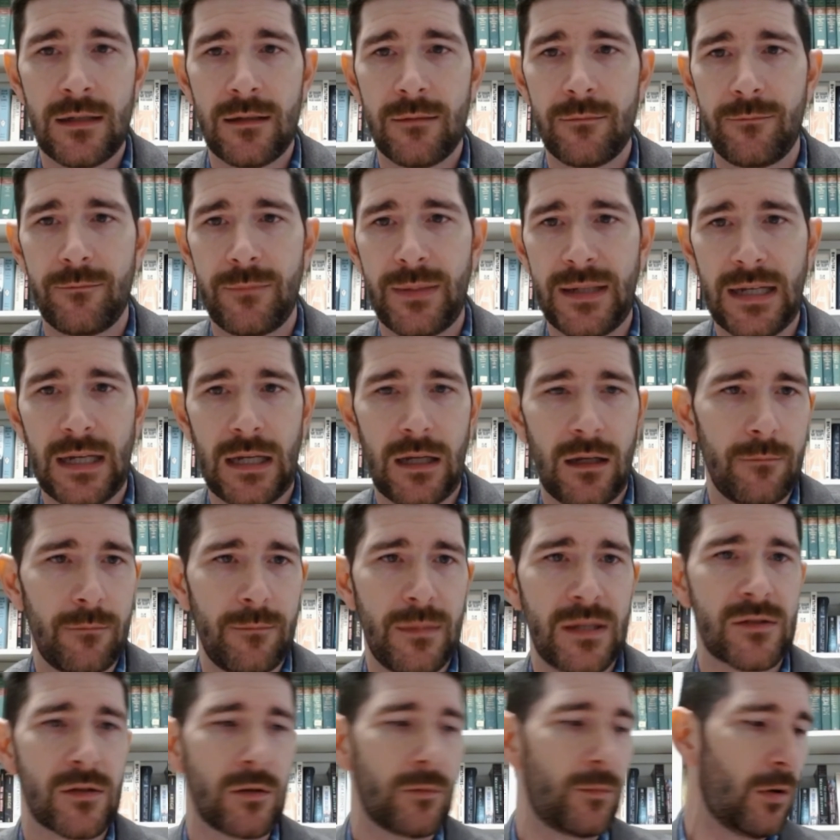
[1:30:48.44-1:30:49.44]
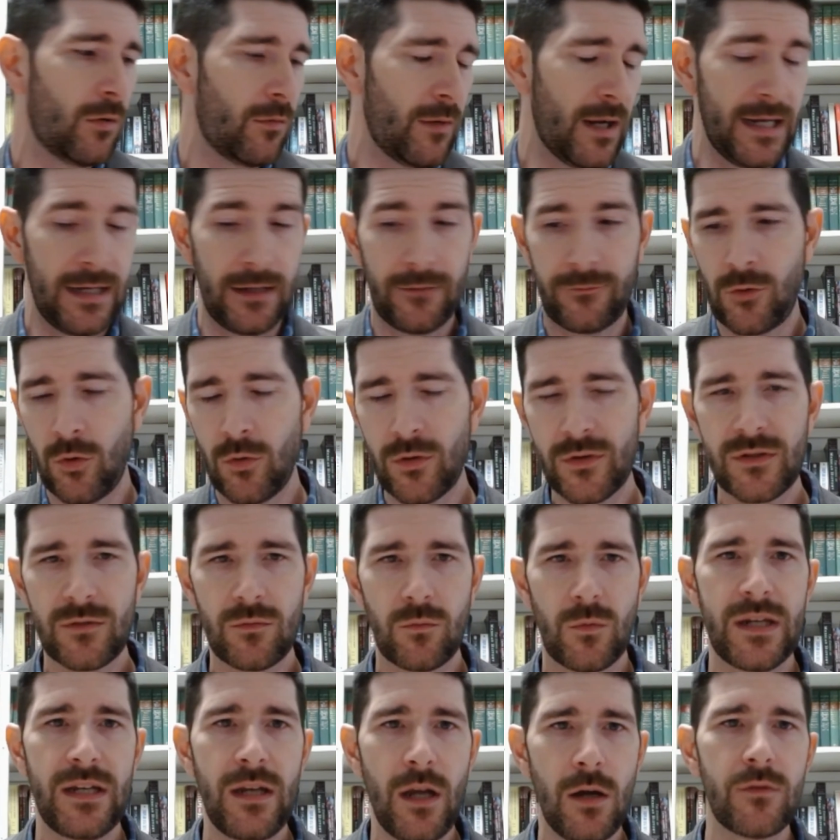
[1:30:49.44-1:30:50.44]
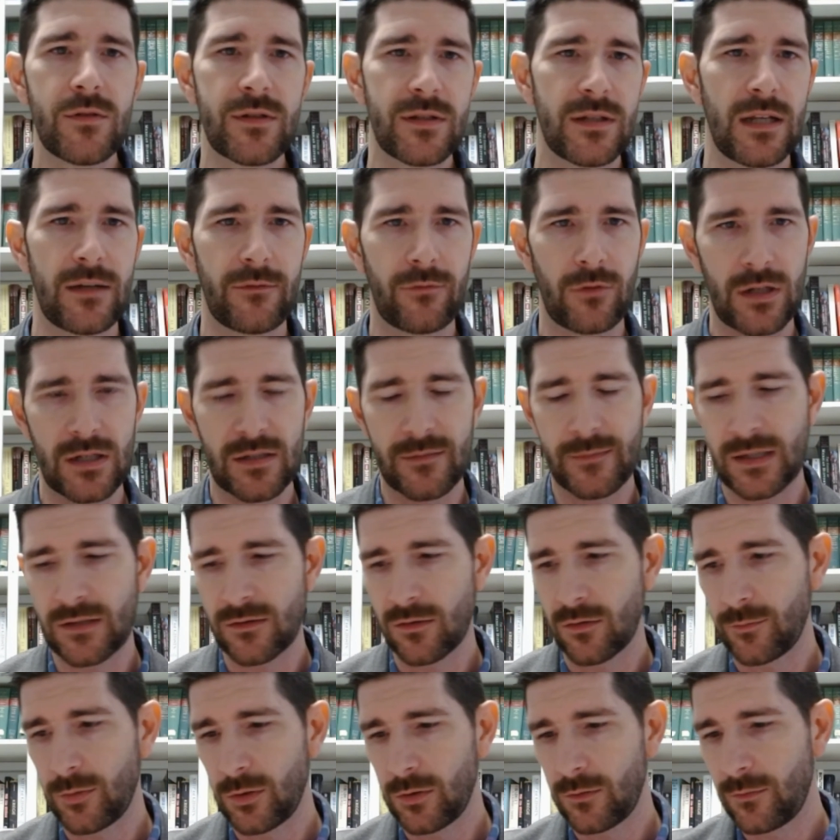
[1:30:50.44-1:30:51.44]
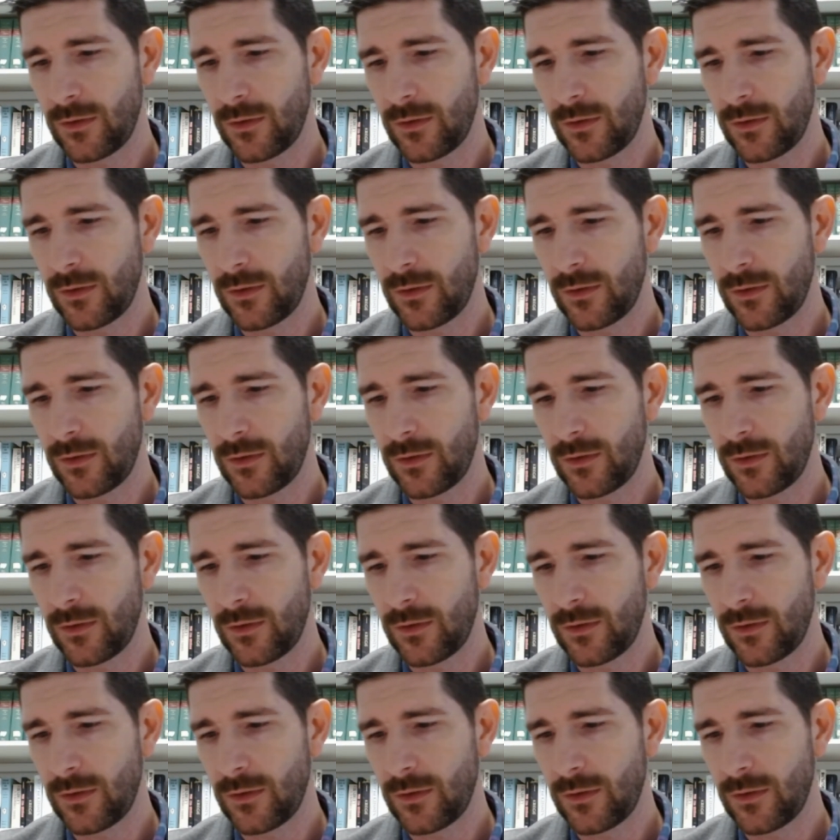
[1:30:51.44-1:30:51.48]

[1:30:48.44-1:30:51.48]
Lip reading: being miserable, right? And of course, we know slavery is miserable.